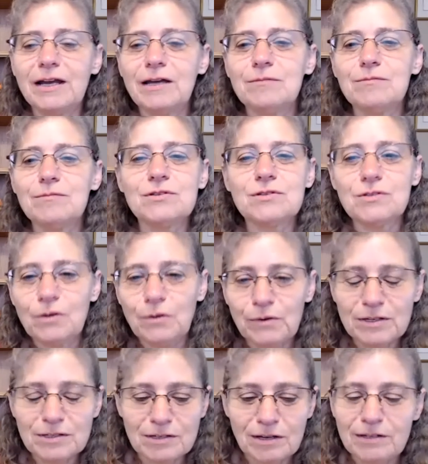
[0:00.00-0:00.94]
I am so
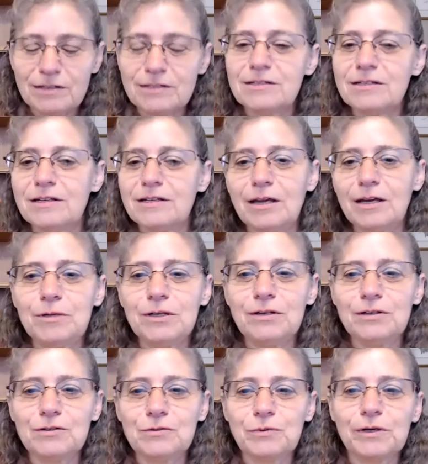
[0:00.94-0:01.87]
excited today
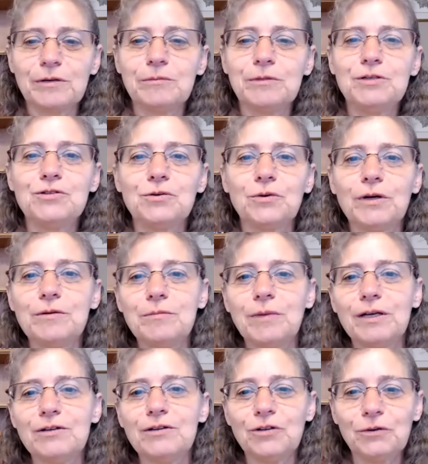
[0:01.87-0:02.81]
because we're going to be joined
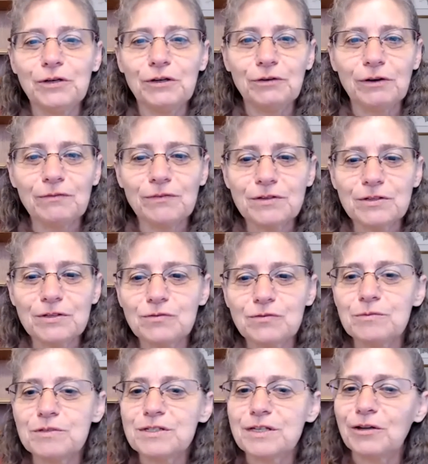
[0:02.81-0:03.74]
by Jody Griffiths
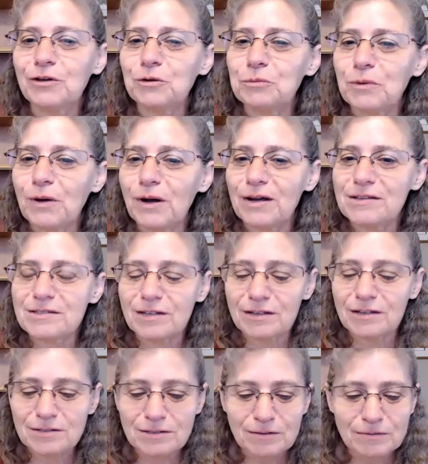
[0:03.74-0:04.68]
from Standard
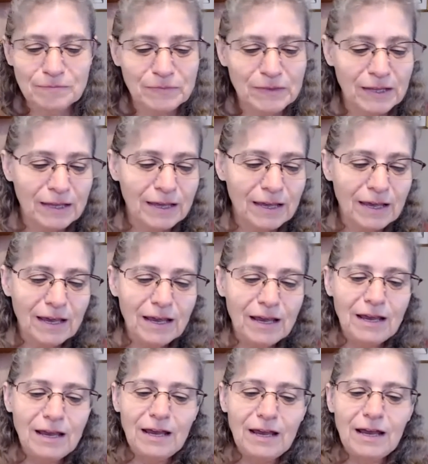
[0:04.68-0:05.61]
Process.
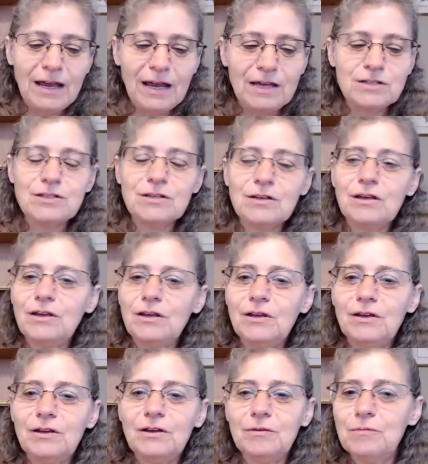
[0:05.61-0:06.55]
As
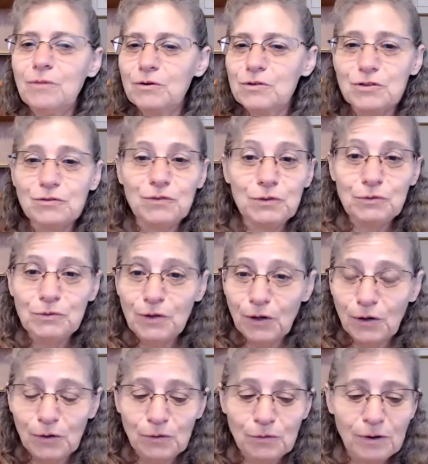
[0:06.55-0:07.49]
most of you
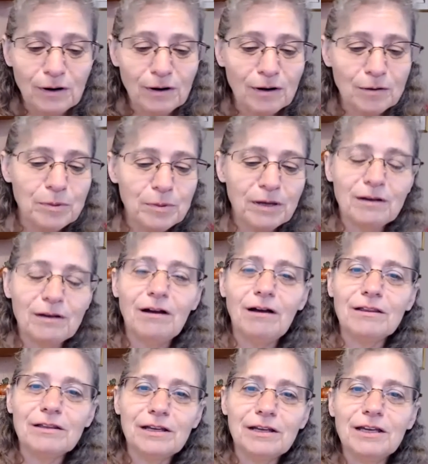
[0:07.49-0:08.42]
know, our pet
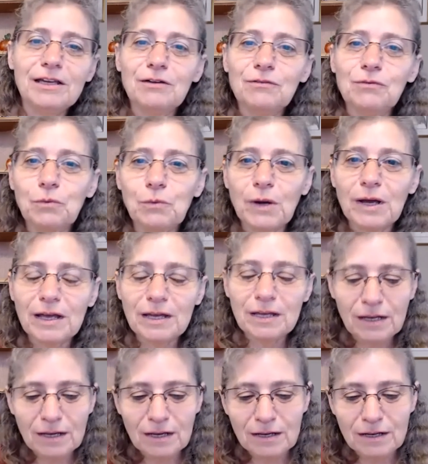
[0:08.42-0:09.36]
holiday
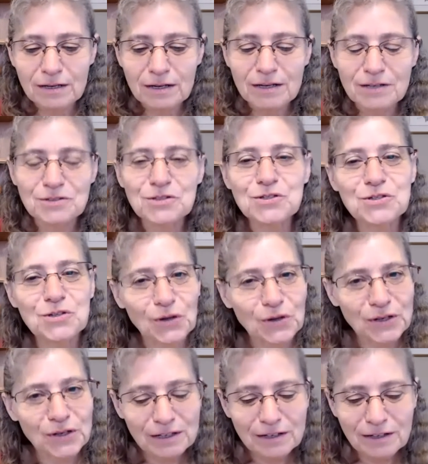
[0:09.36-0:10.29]
giveaway has
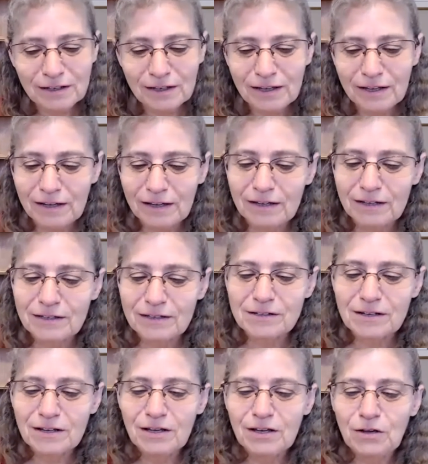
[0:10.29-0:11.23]
started,
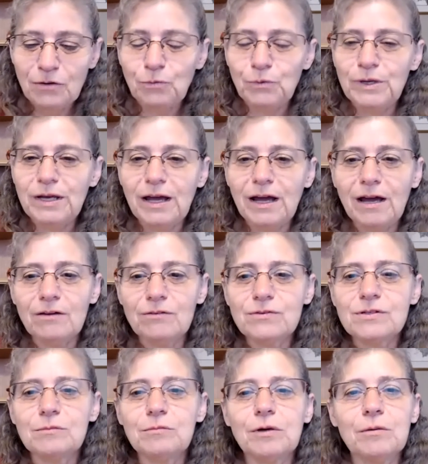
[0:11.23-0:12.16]
and we have
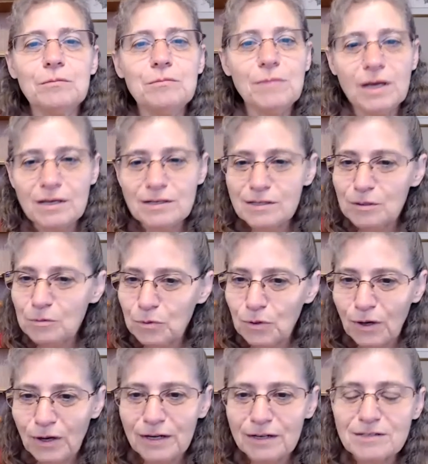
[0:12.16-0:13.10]
some amazing
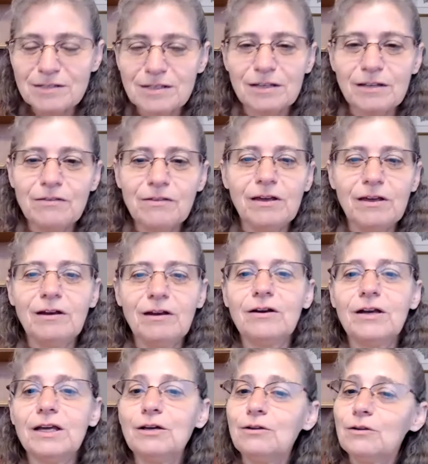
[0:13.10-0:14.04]
products in there,
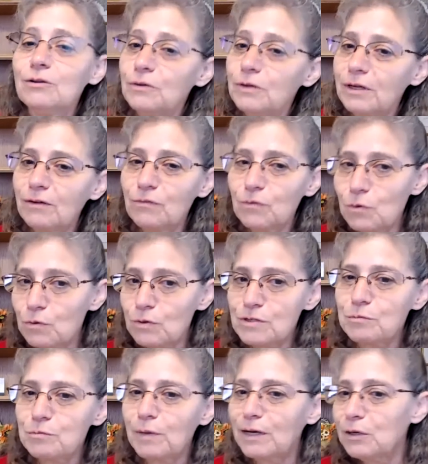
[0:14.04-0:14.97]
including, of
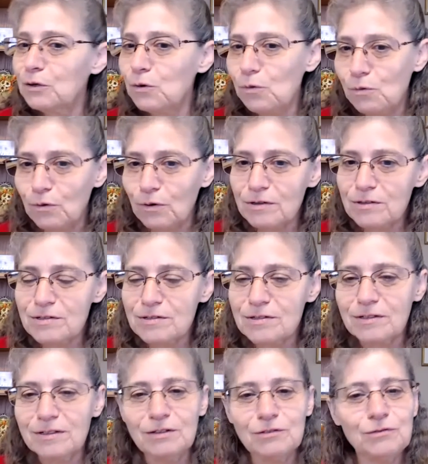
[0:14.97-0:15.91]
course, my course,
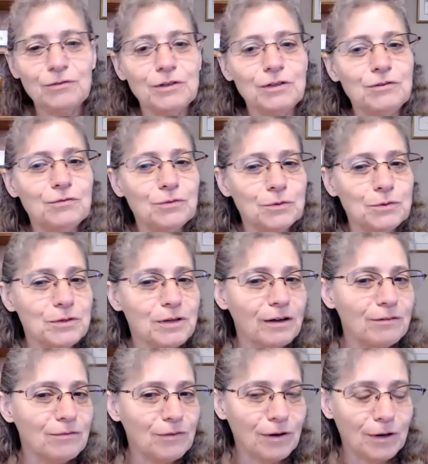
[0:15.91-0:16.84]
Feed Food
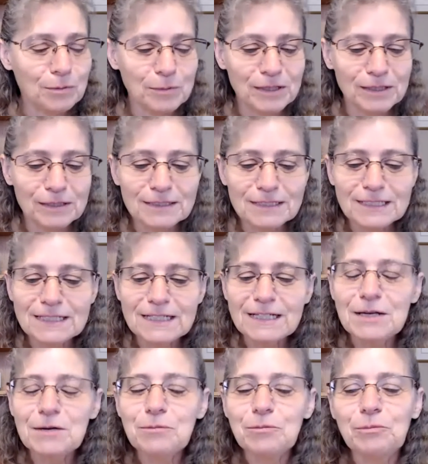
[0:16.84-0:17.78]
Not Pharma.
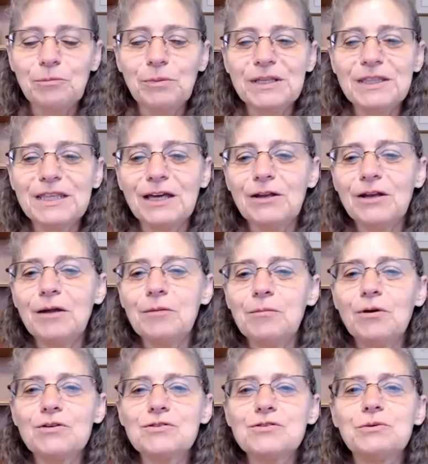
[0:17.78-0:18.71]
But then I'm
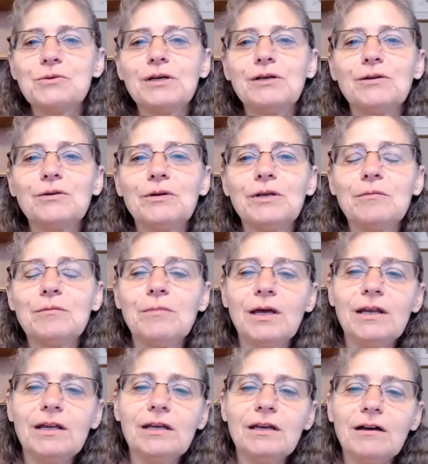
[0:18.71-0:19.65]
also including
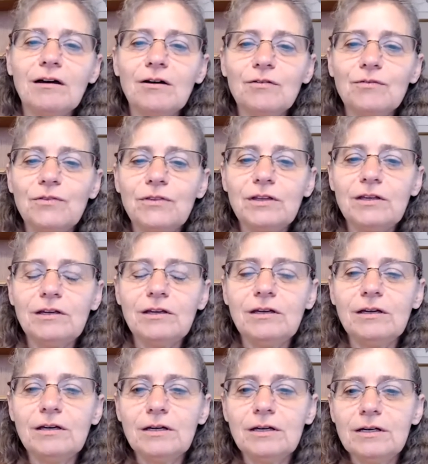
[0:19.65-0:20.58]
many of
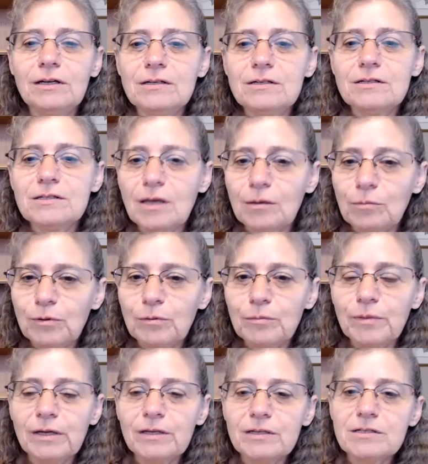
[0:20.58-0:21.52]
the
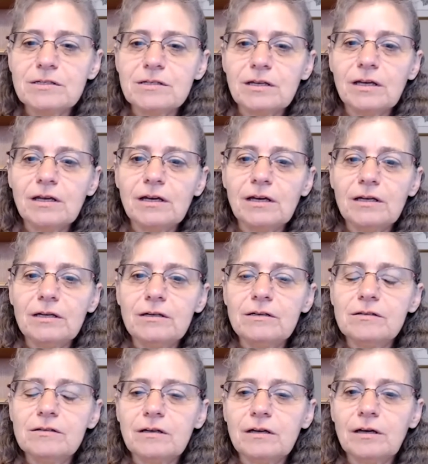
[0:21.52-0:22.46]
supplements
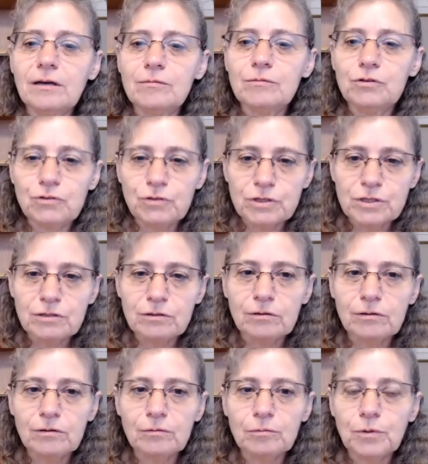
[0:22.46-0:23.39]
and
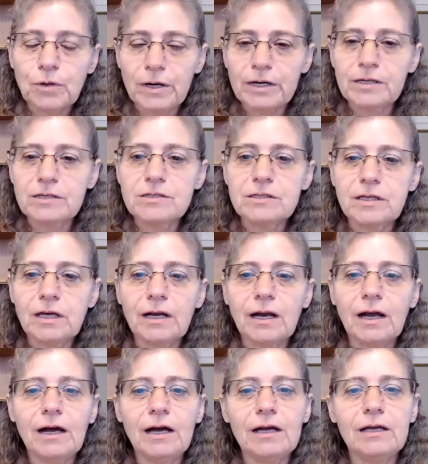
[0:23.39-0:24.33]
nutritional products that
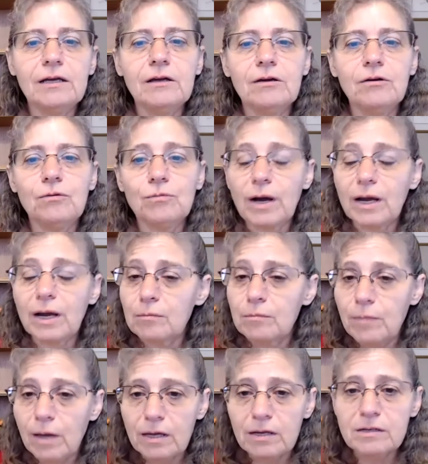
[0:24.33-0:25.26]
I
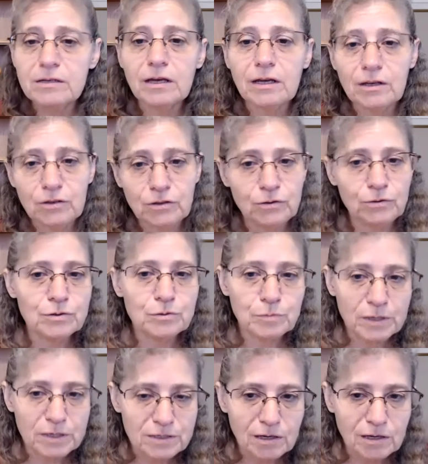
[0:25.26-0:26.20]
recommend and use
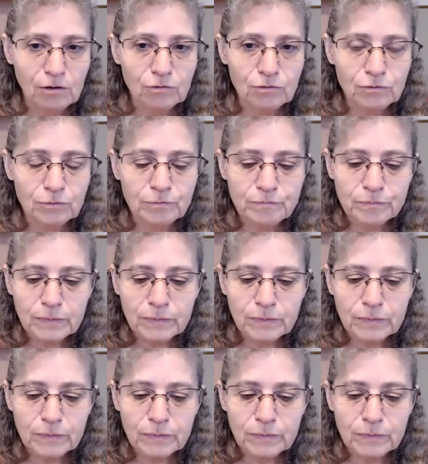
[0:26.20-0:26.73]
myself.